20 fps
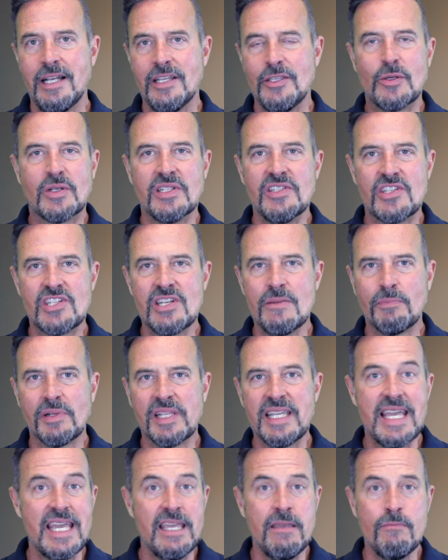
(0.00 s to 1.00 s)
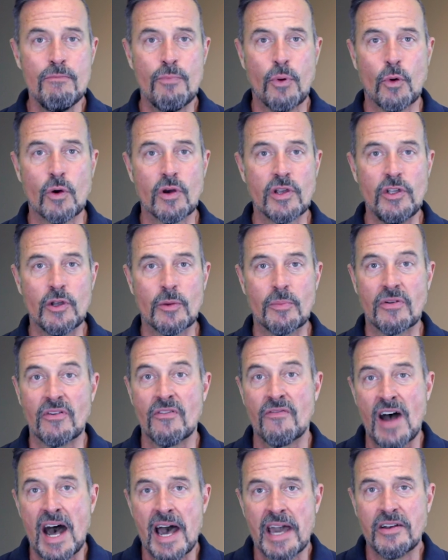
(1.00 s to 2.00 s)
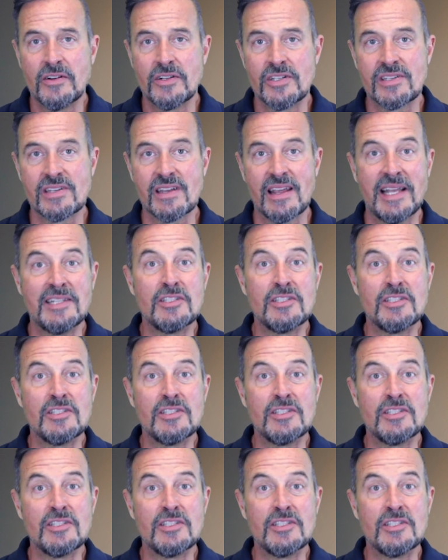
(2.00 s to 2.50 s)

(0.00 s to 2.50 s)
you can simply import your providers